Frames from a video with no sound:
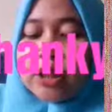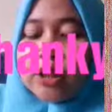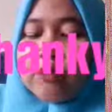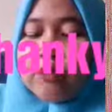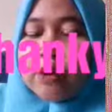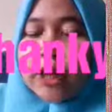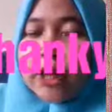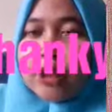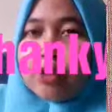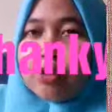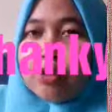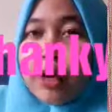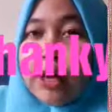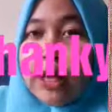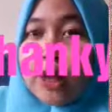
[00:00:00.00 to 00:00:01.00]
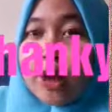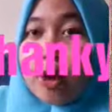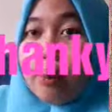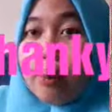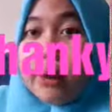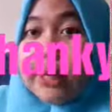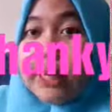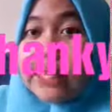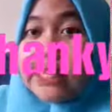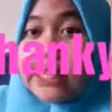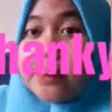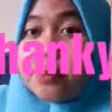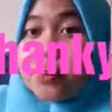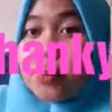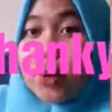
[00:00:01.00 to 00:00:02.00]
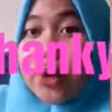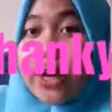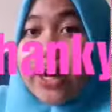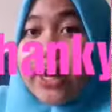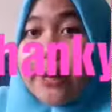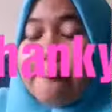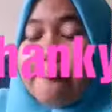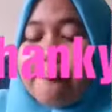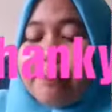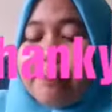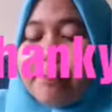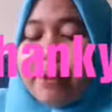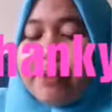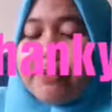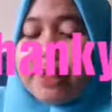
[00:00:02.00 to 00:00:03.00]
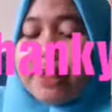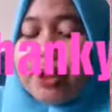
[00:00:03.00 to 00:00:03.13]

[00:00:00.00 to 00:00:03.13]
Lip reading: Don't forget to like, comment, and subscribe my